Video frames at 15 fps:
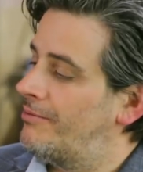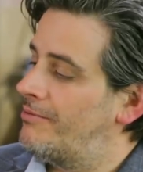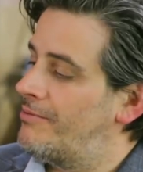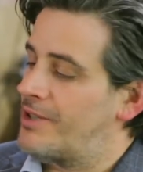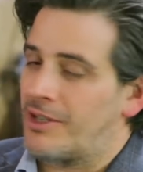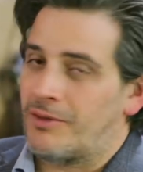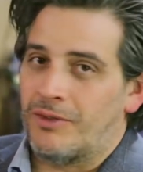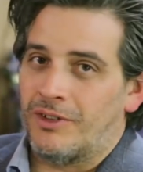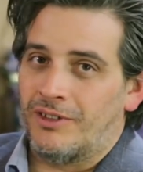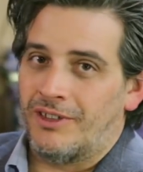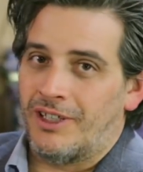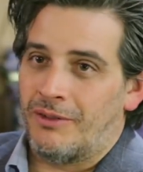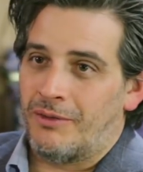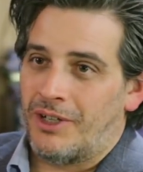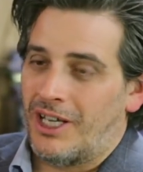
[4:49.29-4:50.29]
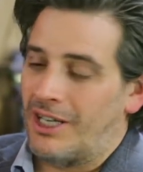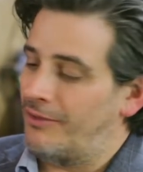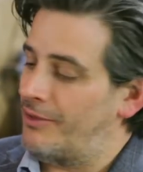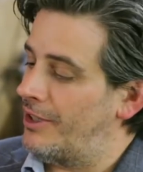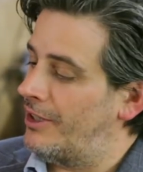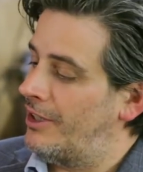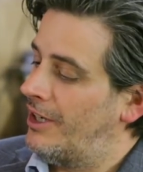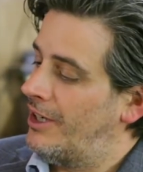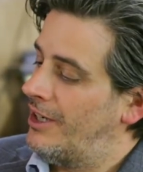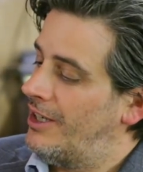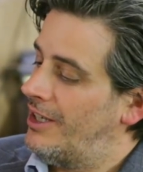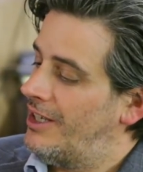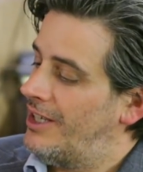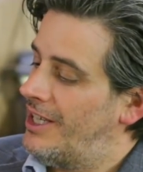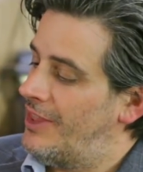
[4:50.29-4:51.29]
sequel that we have here.
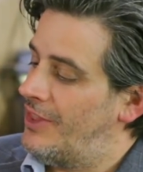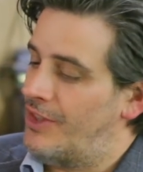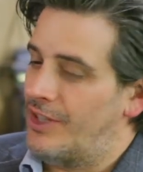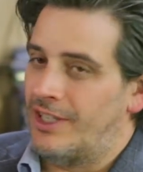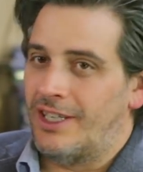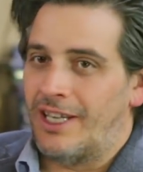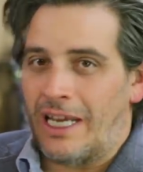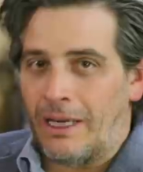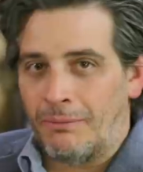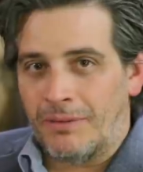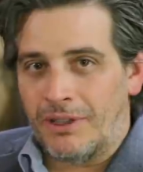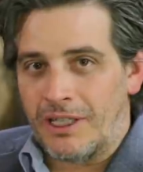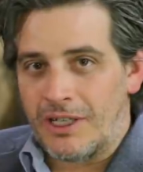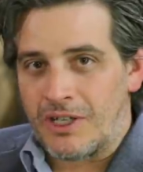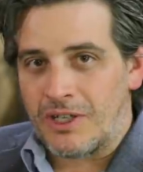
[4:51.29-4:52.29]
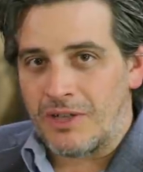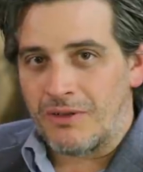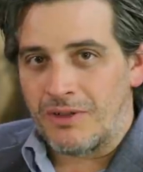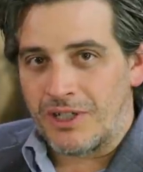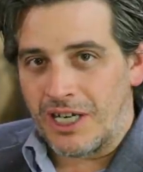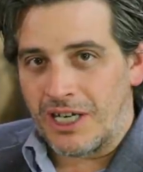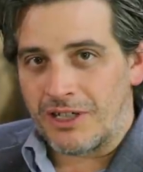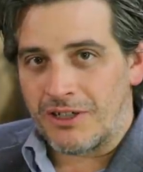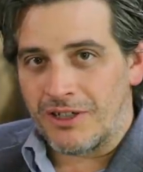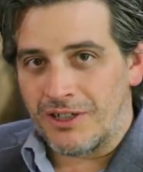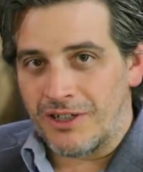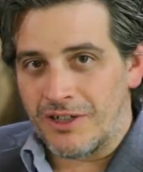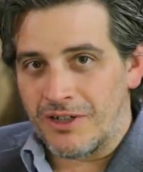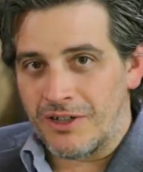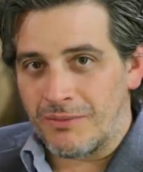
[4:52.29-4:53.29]
The Nameless, which actually
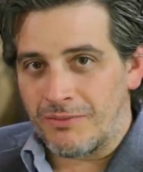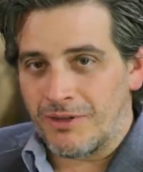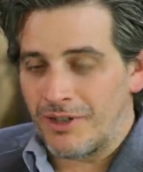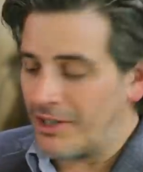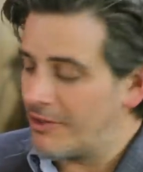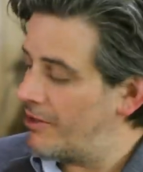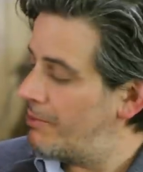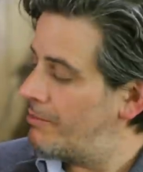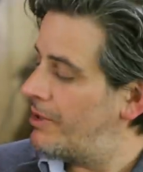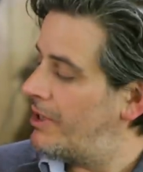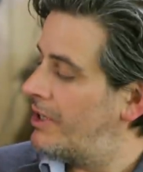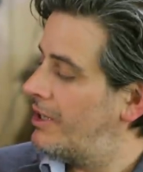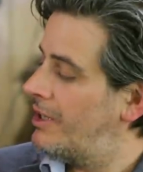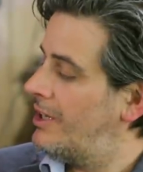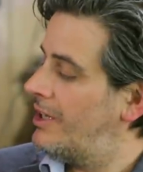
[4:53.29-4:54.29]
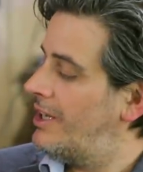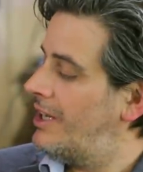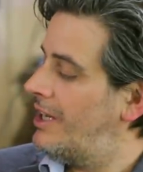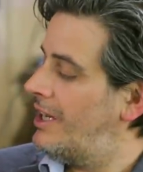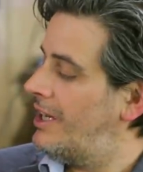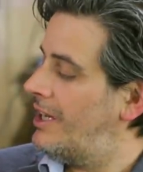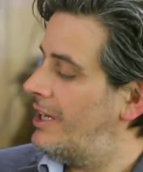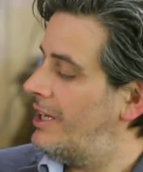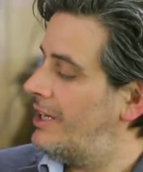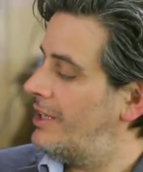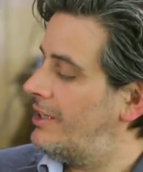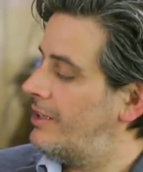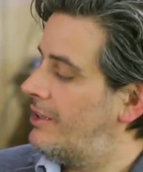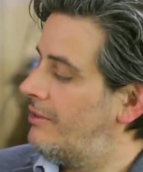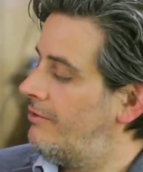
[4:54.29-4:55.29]
does look pretty creepy. And